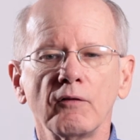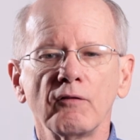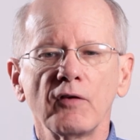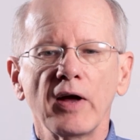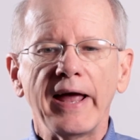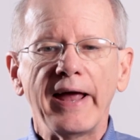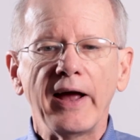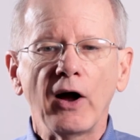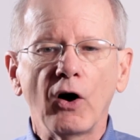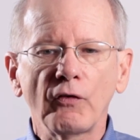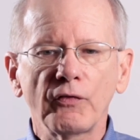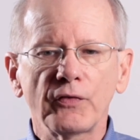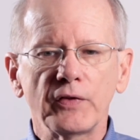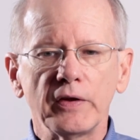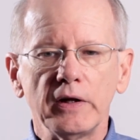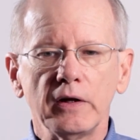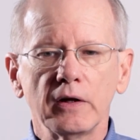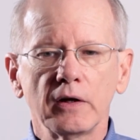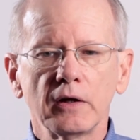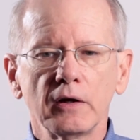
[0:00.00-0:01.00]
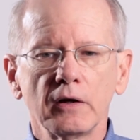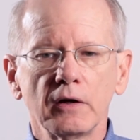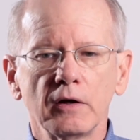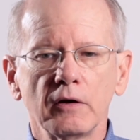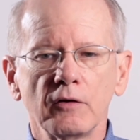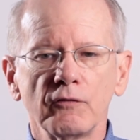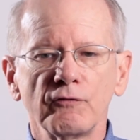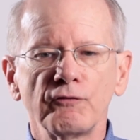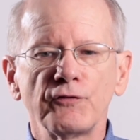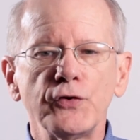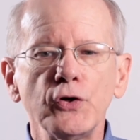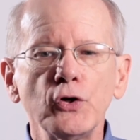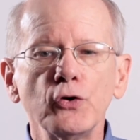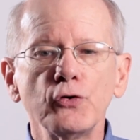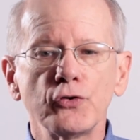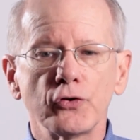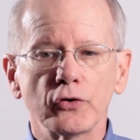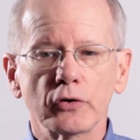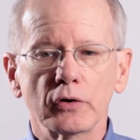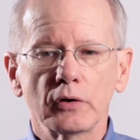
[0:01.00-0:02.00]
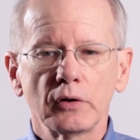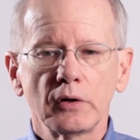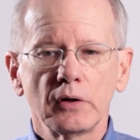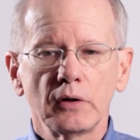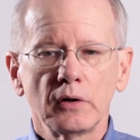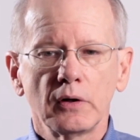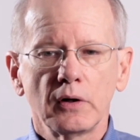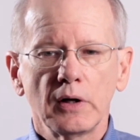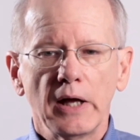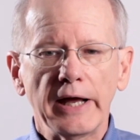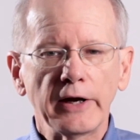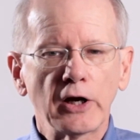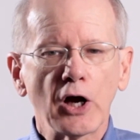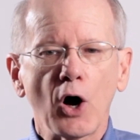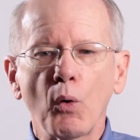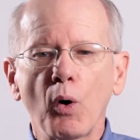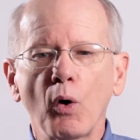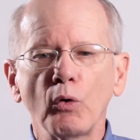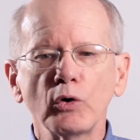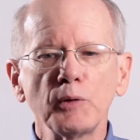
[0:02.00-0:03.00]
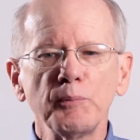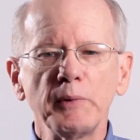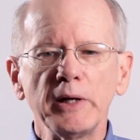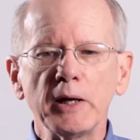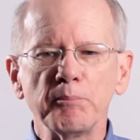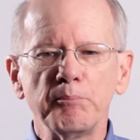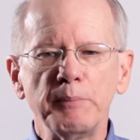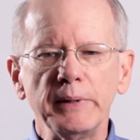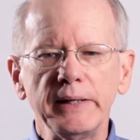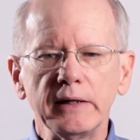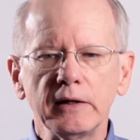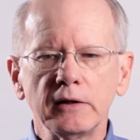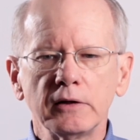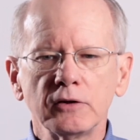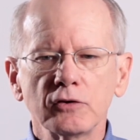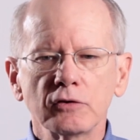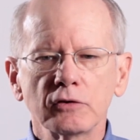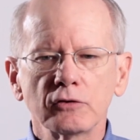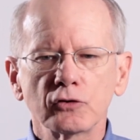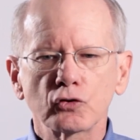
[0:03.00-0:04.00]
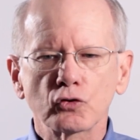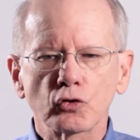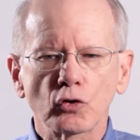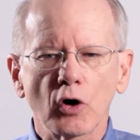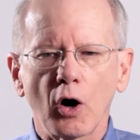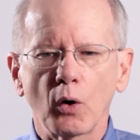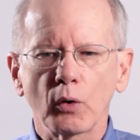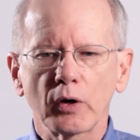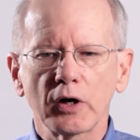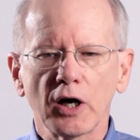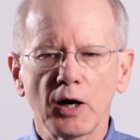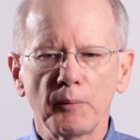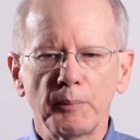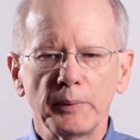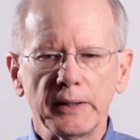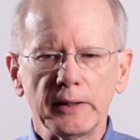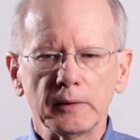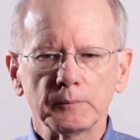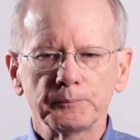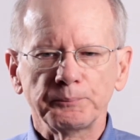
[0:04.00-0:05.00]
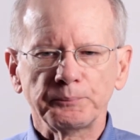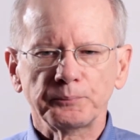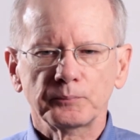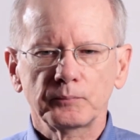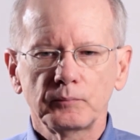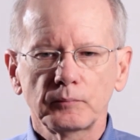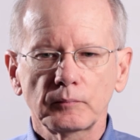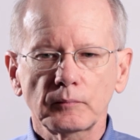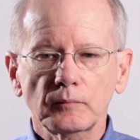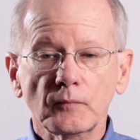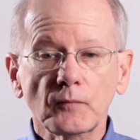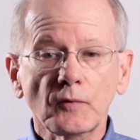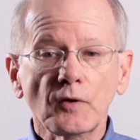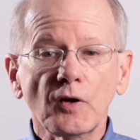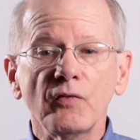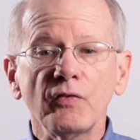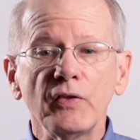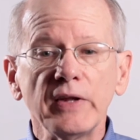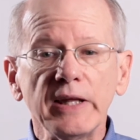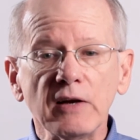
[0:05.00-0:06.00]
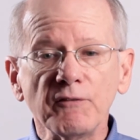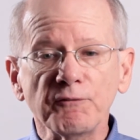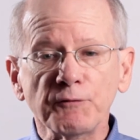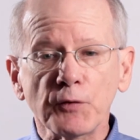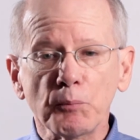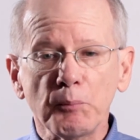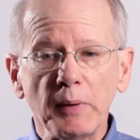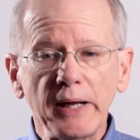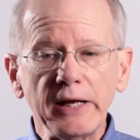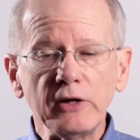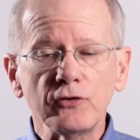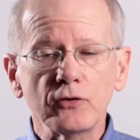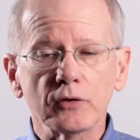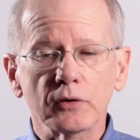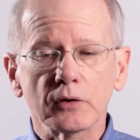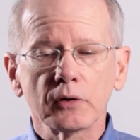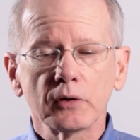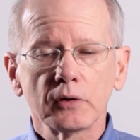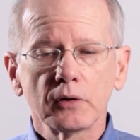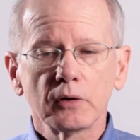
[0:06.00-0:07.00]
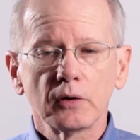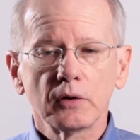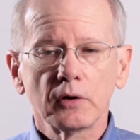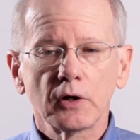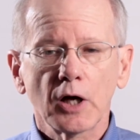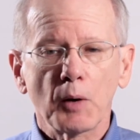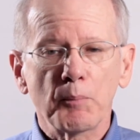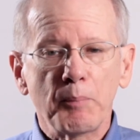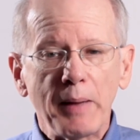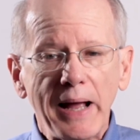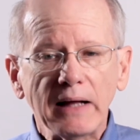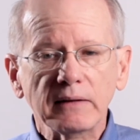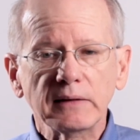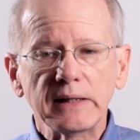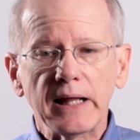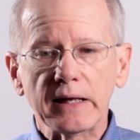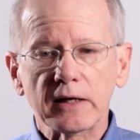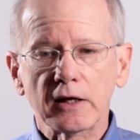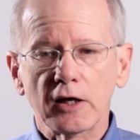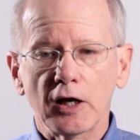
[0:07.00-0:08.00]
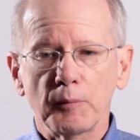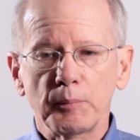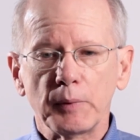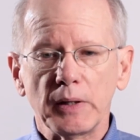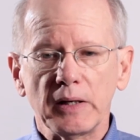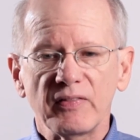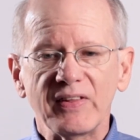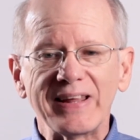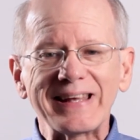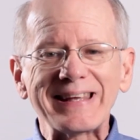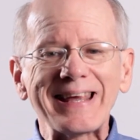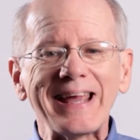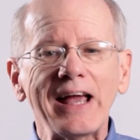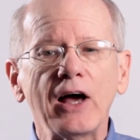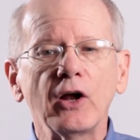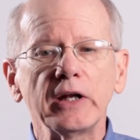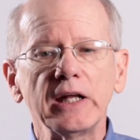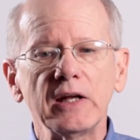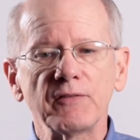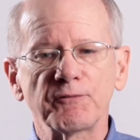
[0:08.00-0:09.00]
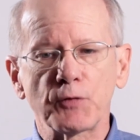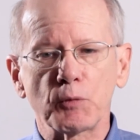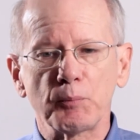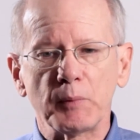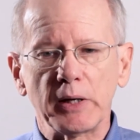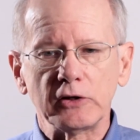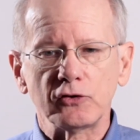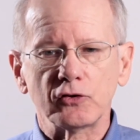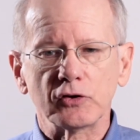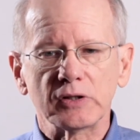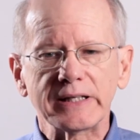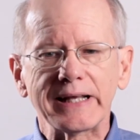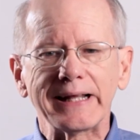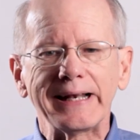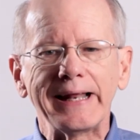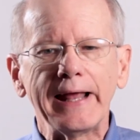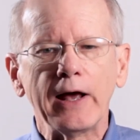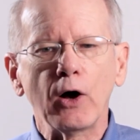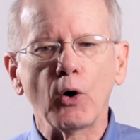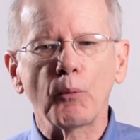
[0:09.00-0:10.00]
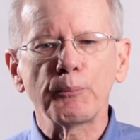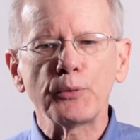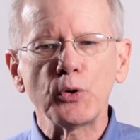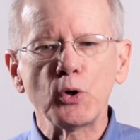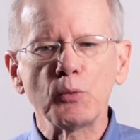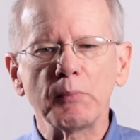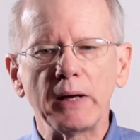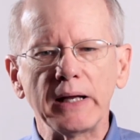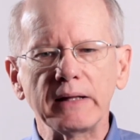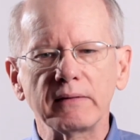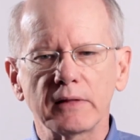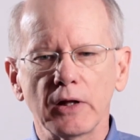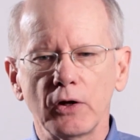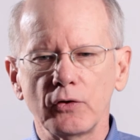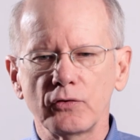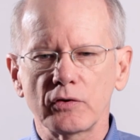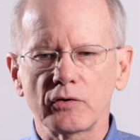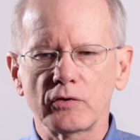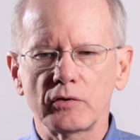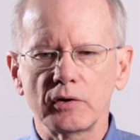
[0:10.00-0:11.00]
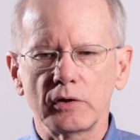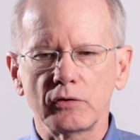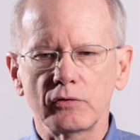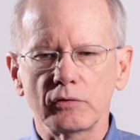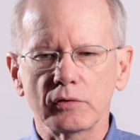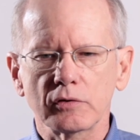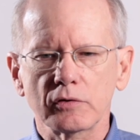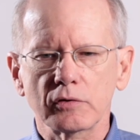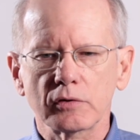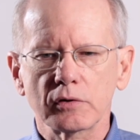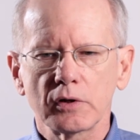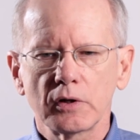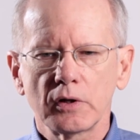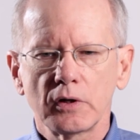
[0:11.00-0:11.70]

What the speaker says: healthy future and go on to be a big, strong company. The information about that company, the accounting information, can help you make those decisions.